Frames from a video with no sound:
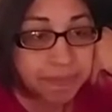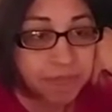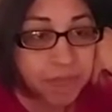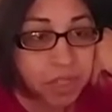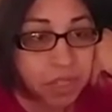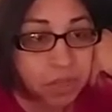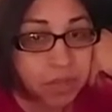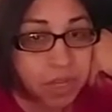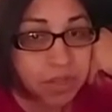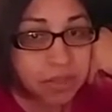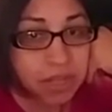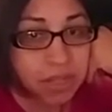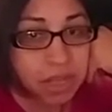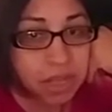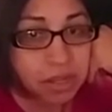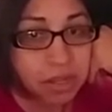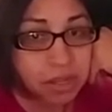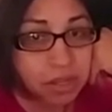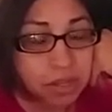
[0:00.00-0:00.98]
you get
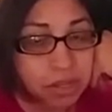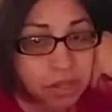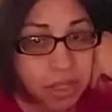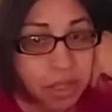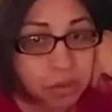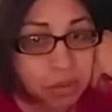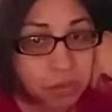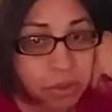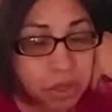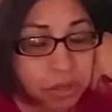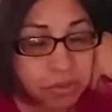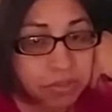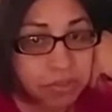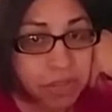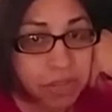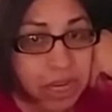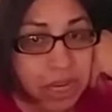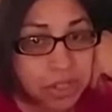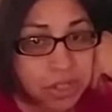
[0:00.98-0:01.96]
that
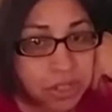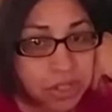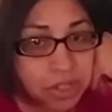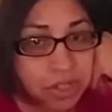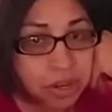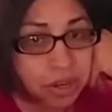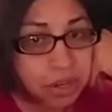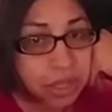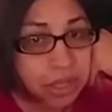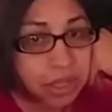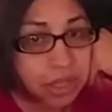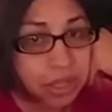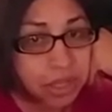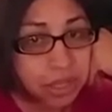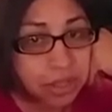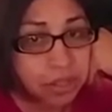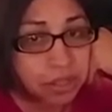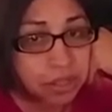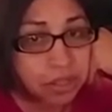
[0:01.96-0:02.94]
reunification target
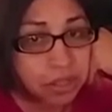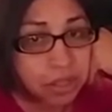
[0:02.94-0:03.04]
date.